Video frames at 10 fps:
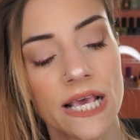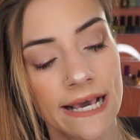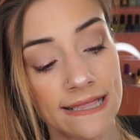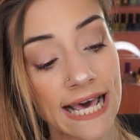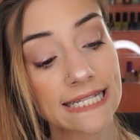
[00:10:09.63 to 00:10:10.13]

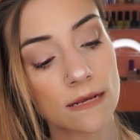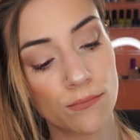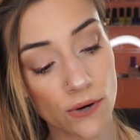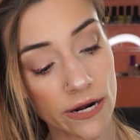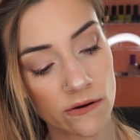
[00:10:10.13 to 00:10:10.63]
And that's a
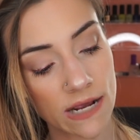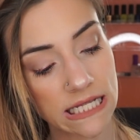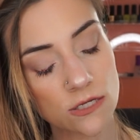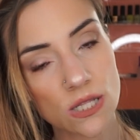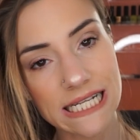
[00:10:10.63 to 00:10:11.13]
brighter red,
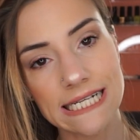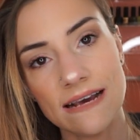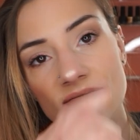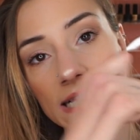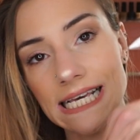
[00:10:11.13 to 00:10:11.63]
so this
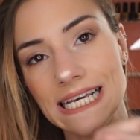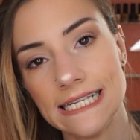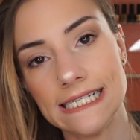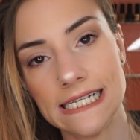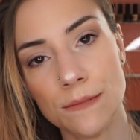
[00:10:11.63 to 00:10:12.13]
definitely
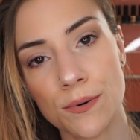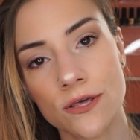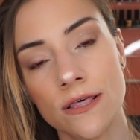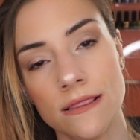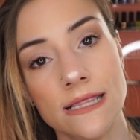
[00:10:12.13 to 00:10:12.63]
is deeper
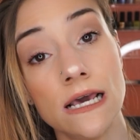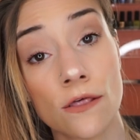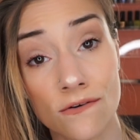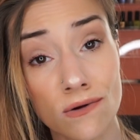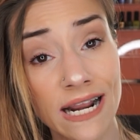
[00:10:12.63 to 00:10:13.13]
than the
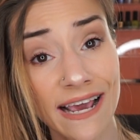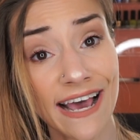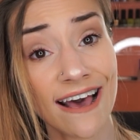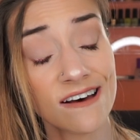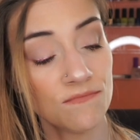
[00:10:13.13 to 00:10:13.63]
other red I
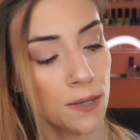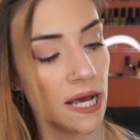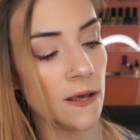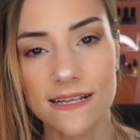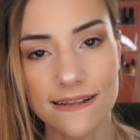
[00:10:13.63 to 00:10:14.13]
have,
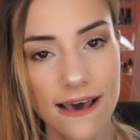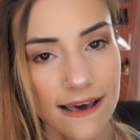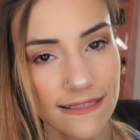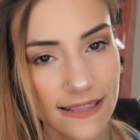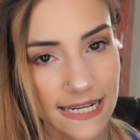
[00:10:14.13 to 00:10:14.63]
but
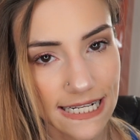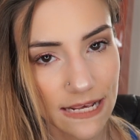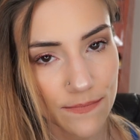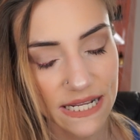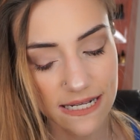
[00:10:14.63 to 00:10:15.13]
not the
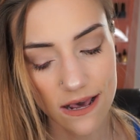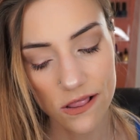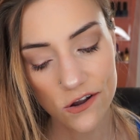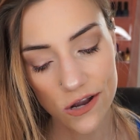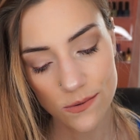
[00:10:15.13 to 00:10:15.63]
deepest
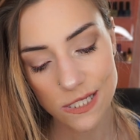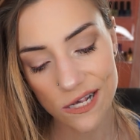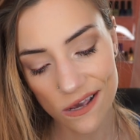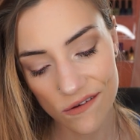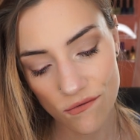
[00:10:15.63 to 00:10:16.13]
color I was
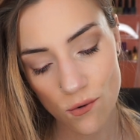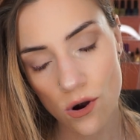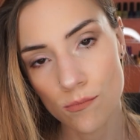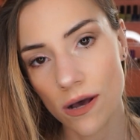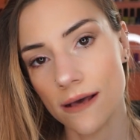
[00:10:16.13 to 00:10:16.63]
looking
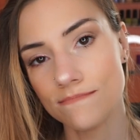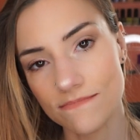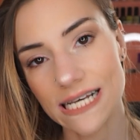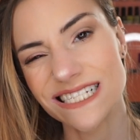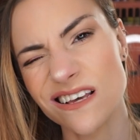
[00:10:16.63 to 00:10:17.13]
for, but
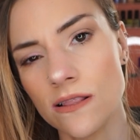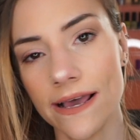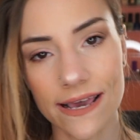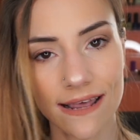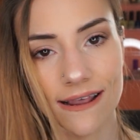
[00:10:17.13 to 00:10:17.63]
I still
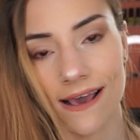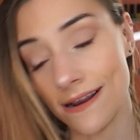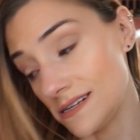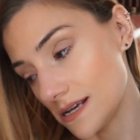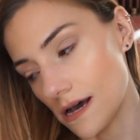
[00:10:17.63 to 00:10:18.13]
like it,
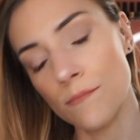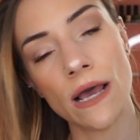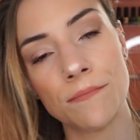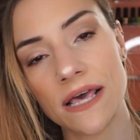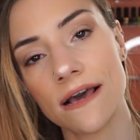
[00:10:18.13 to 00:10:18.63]
and I'm
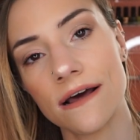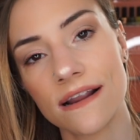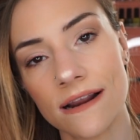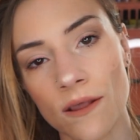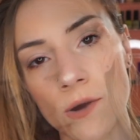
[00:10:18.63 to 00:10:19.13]
happy I got
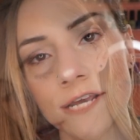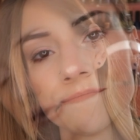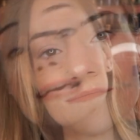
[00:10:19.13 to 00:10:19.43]
it anyway.